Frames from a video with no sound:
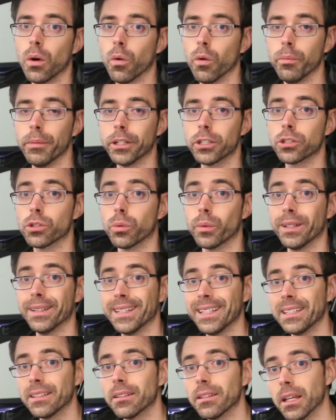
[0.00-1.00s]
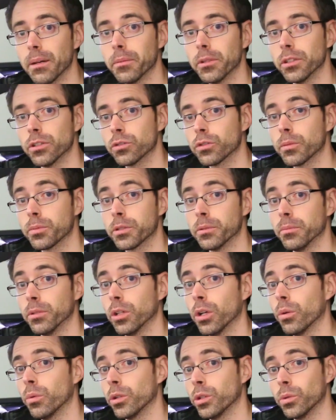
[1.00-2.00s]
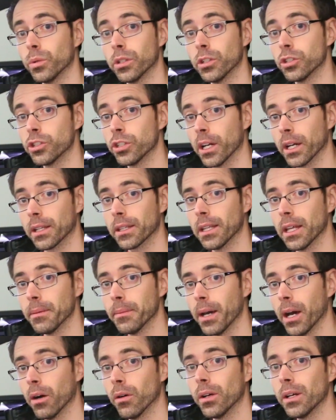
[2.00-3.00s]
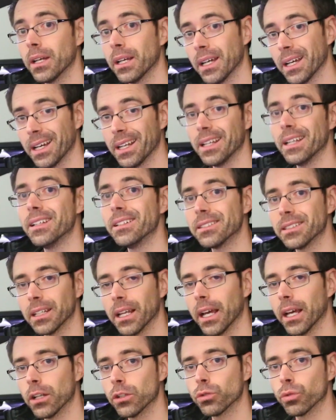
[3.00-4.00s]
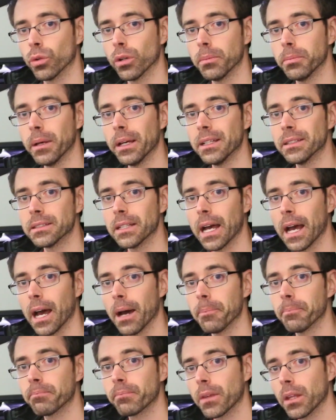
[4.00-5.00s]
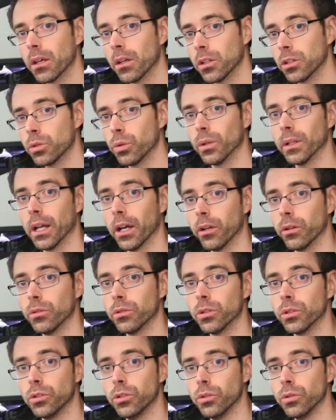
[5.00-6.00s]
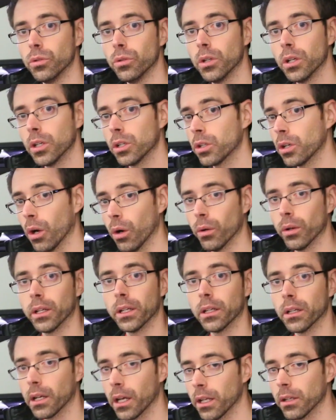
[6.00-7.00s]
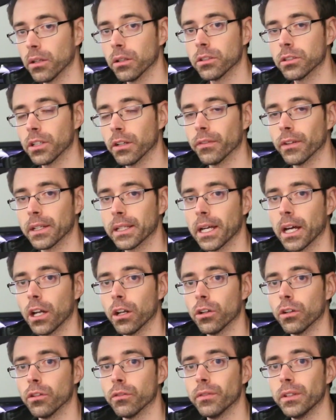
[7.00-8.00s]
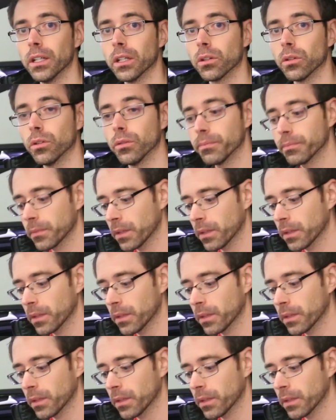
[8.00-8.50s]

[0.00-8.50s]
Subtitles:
We'll make sure we link to them in the description below where you can check them out. It is an Android-based app to allow you to do coding and stuff like that on your vehicle.